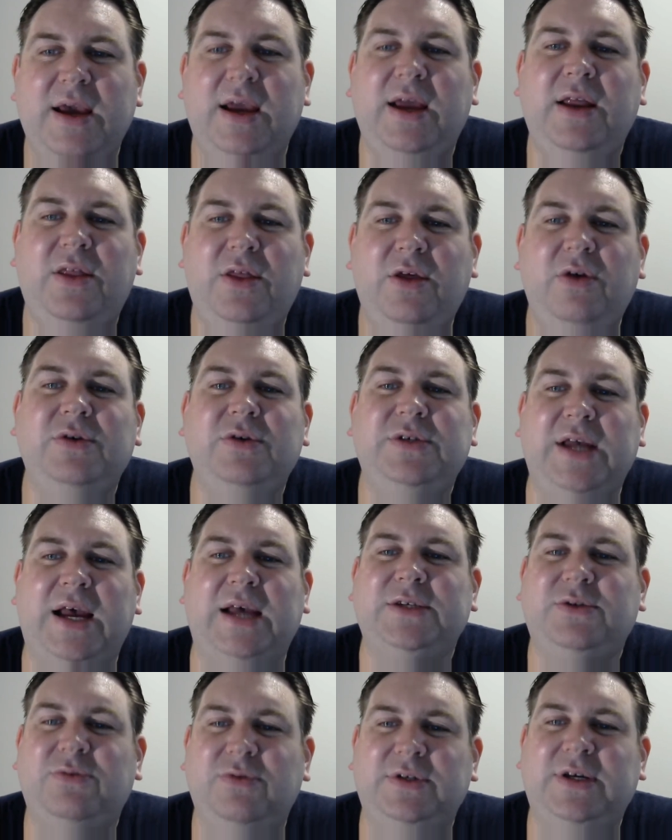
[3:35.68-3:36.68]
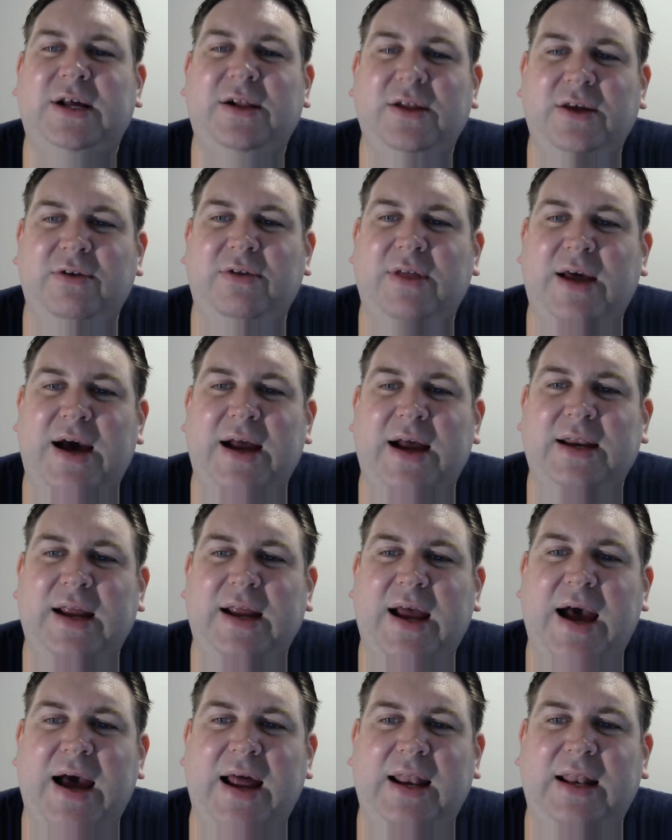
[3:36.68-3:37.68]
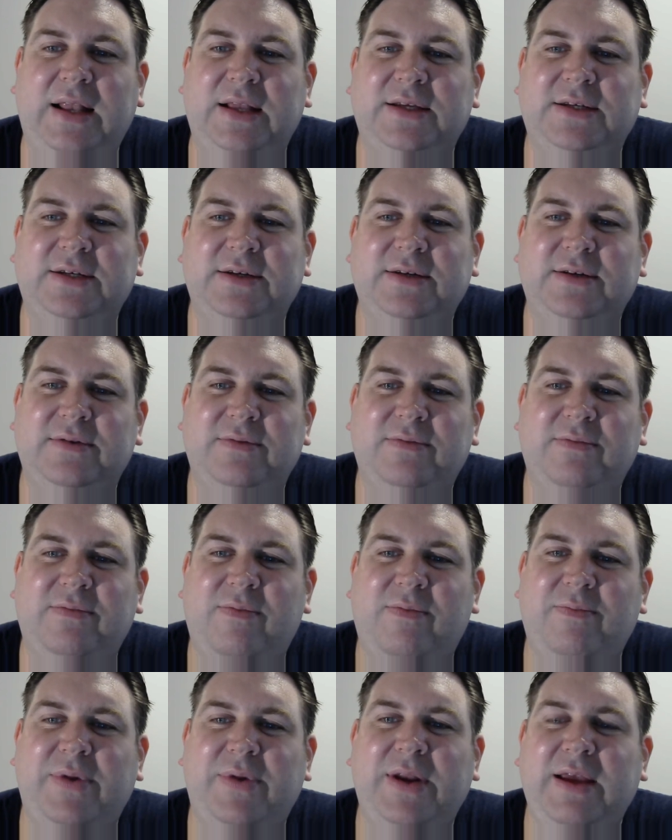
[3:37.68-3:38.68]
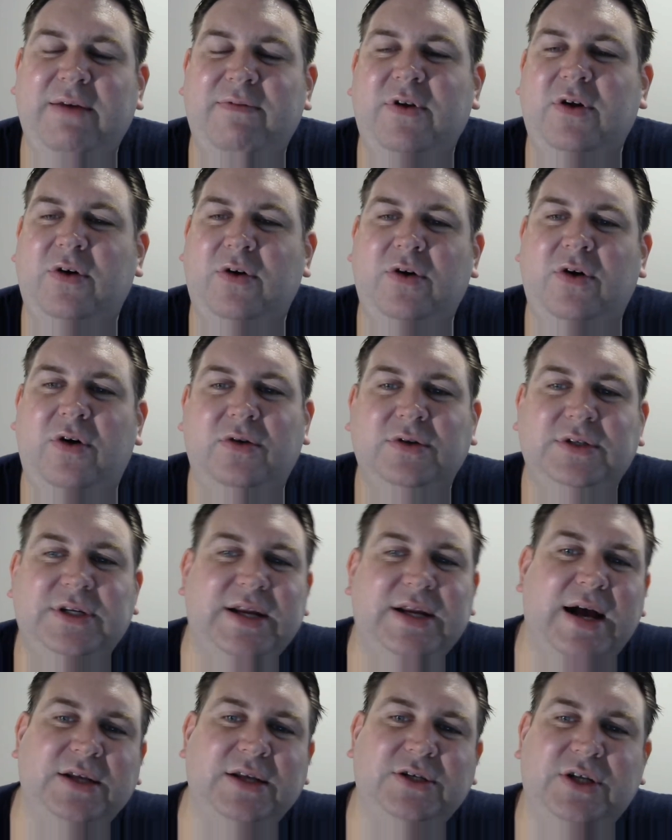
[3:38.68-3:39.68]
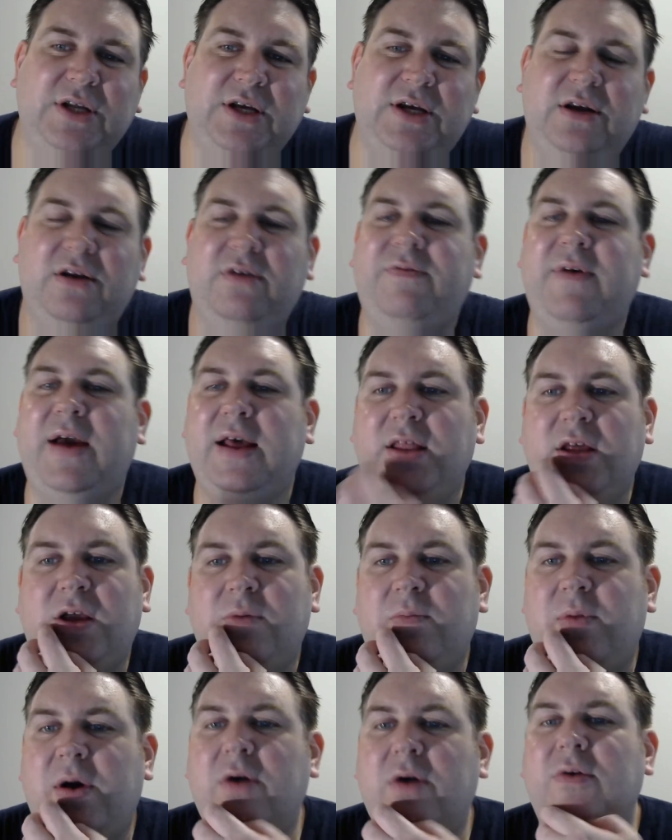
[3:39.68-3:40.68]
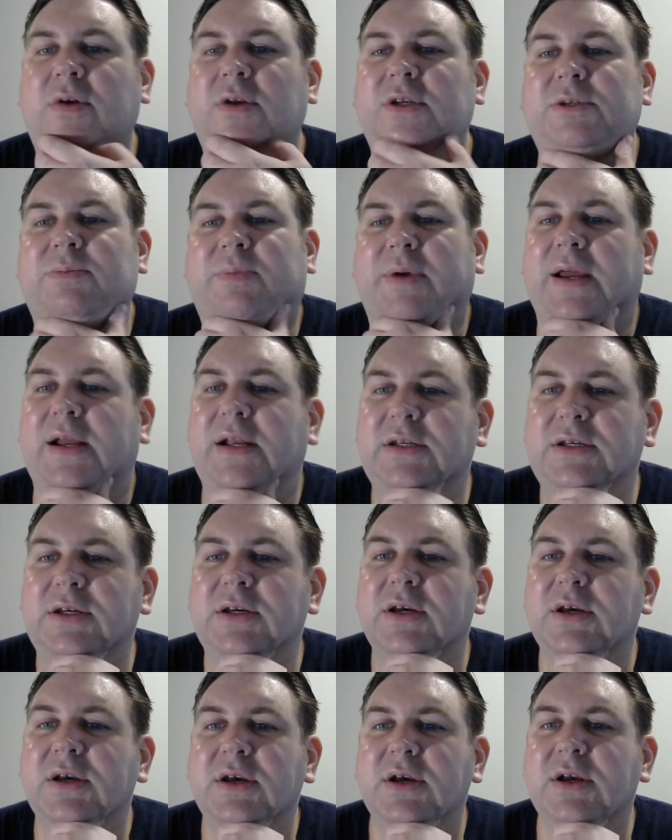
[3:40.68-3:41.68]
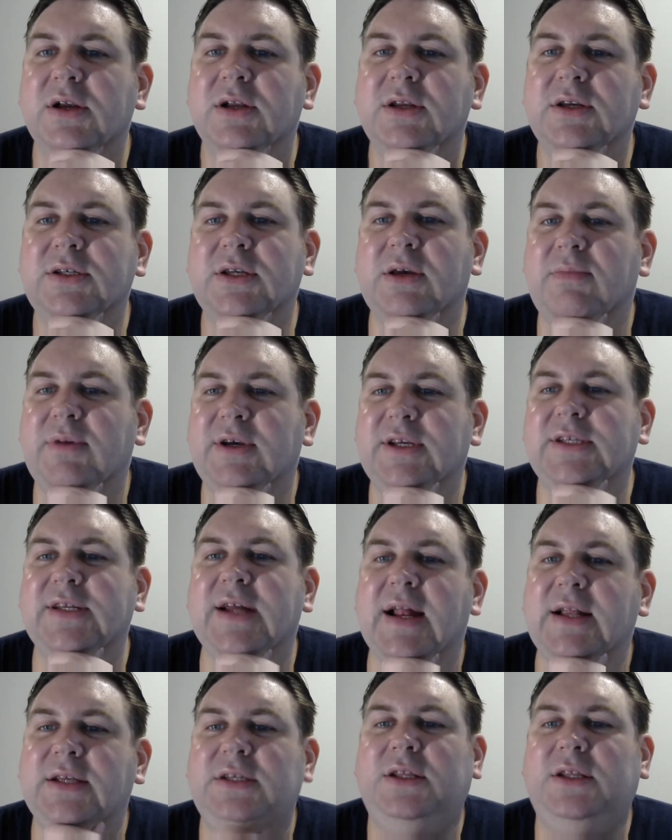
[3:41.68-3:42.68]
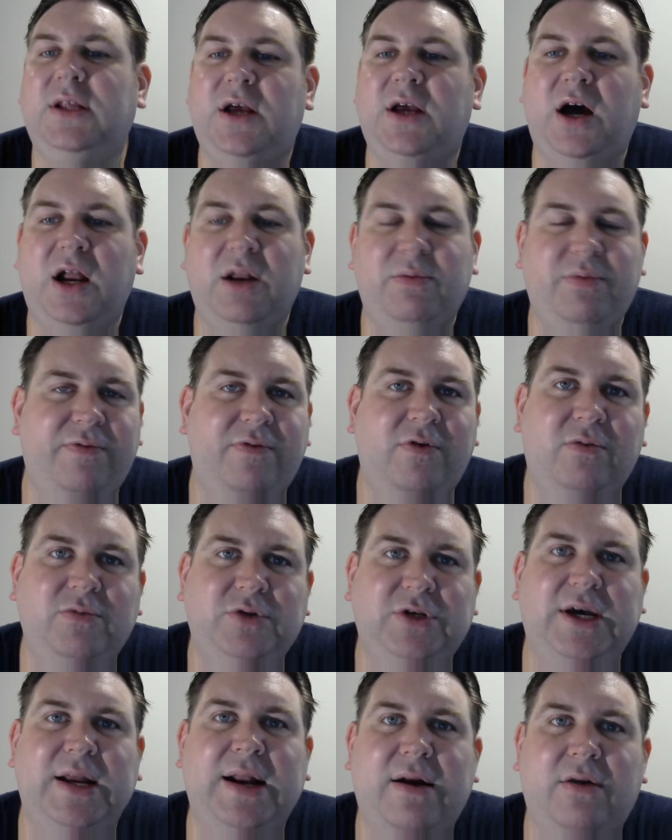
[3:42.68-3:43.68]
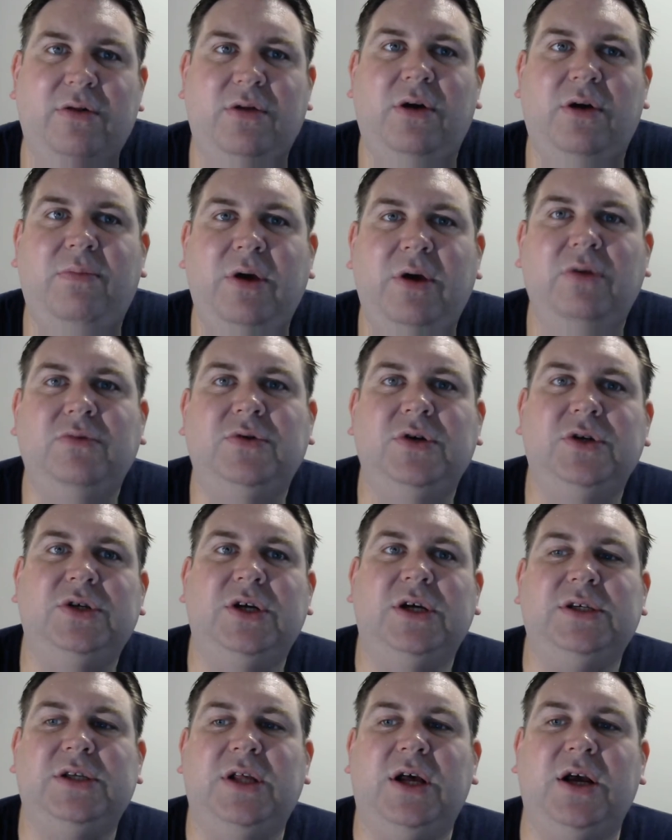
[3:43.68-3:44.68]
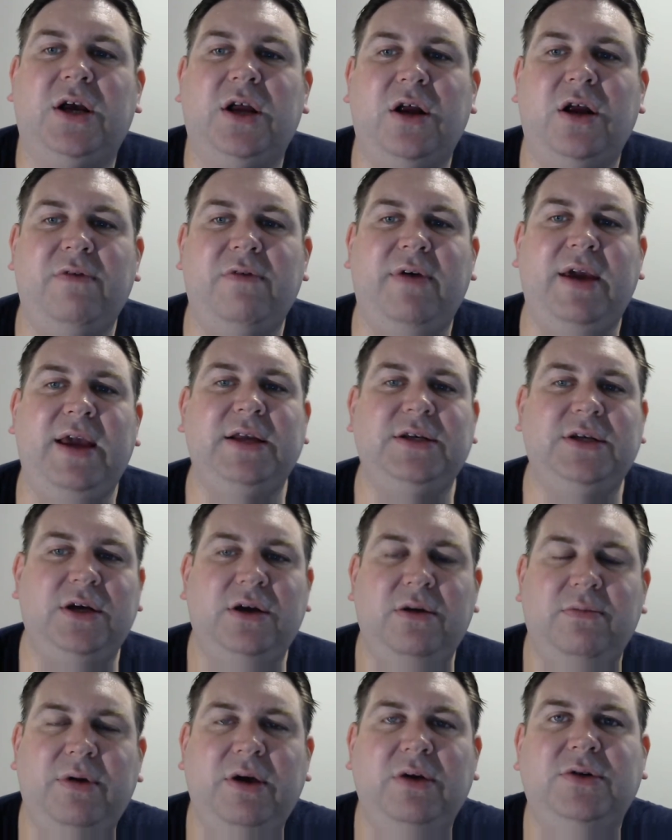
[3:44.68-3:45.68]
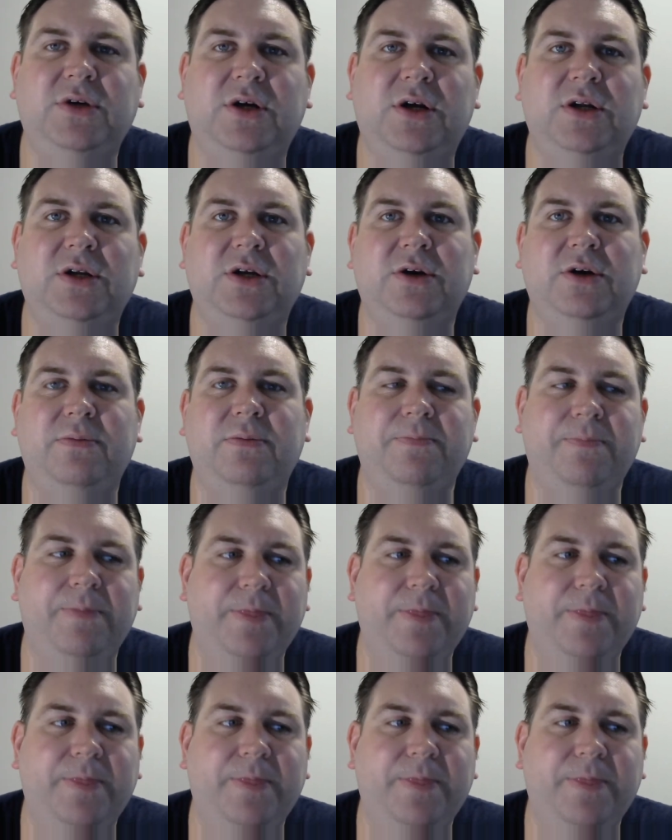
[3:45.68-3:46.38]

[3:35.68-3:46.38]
enthusiast will tell you that, and believe it or not, it actually can affect the component speeds to some extent and the kind of performance you get out of the computer, just like an overheating computer can do.